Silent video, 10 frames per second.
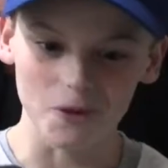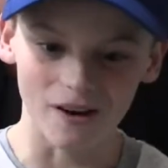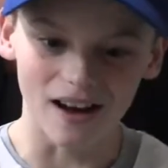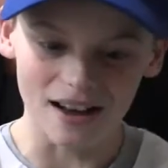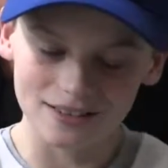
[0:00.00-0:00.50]

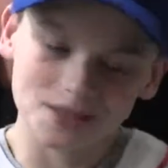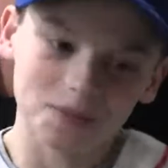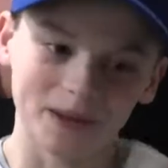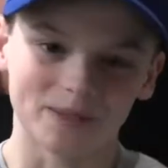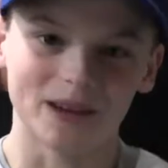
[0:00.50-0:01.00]
Well, I just
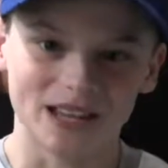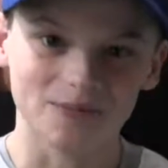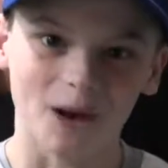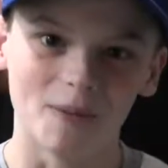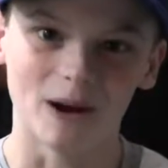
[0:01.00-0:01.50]
played
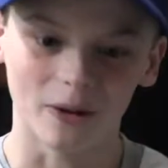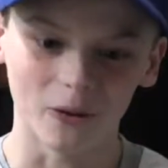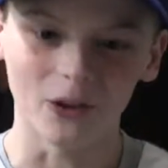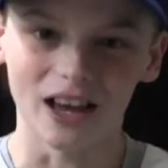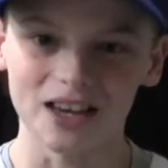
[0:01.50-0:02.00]
baseball my
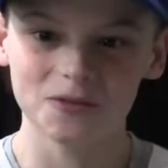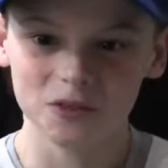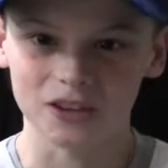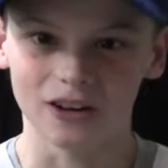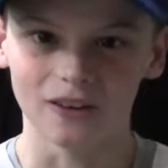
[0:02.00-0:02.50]
whole life,
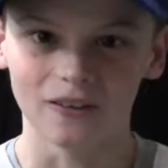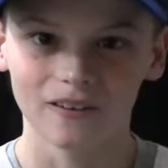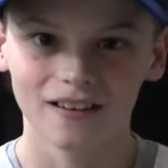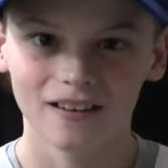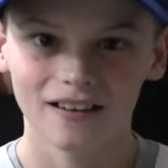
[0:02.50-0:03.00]
so
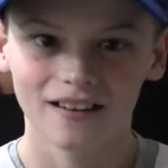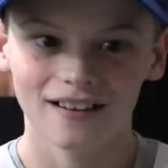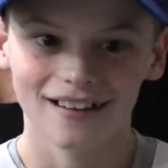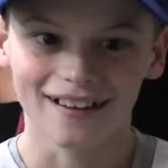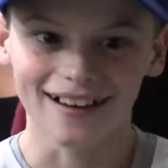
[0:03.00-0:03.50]

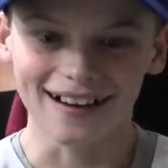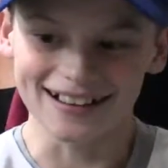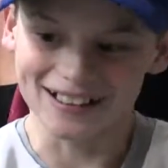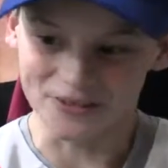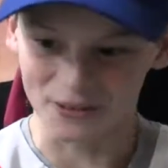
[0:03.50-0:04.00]

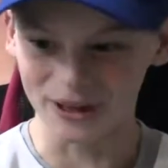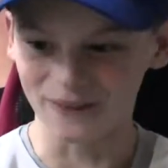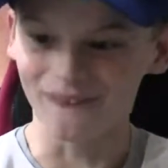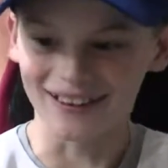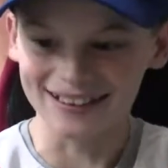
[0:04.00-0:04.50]
I just
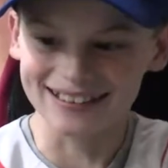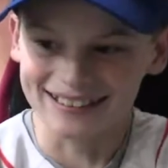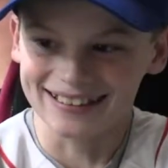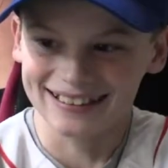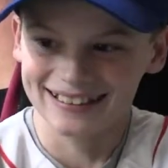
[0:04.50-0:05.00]
really wanted
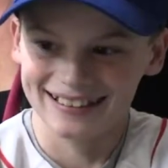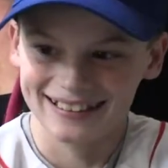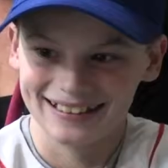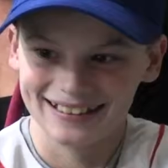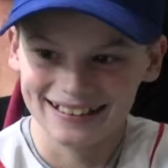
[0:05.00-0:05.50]
to
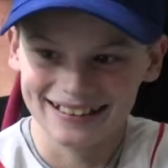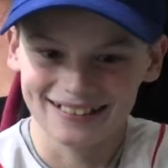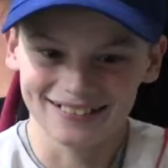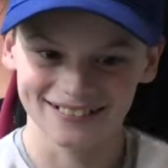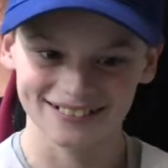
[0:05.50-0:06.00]

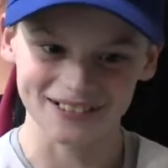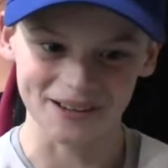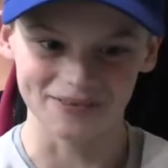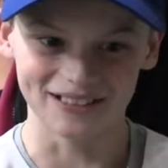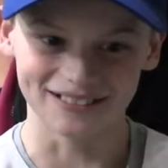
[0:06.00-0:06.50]
Experience.
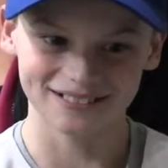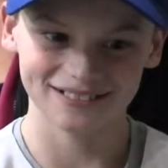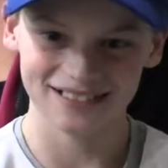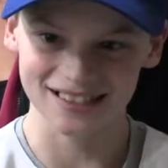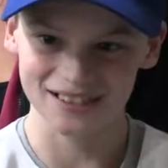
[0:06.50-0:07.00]
come and
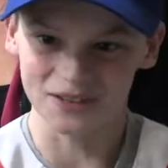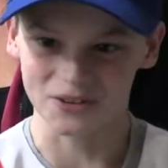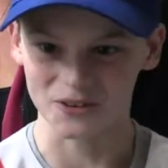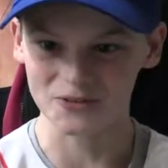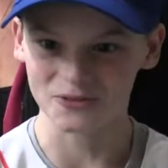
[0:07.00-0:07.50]
see the
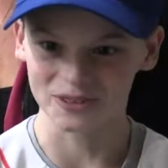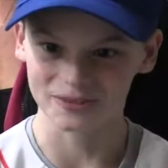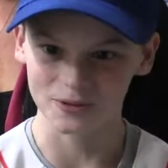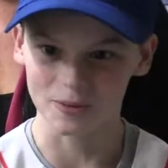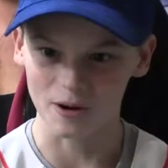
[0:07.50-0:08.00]
trophy
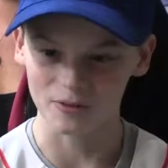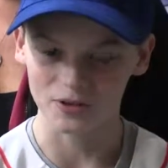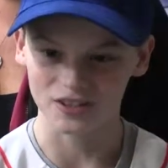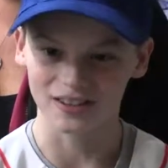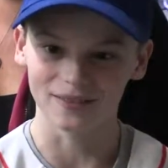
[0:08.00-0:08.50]
for my
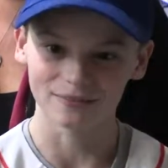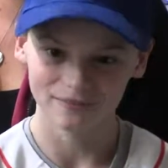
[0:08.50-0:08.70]
first time.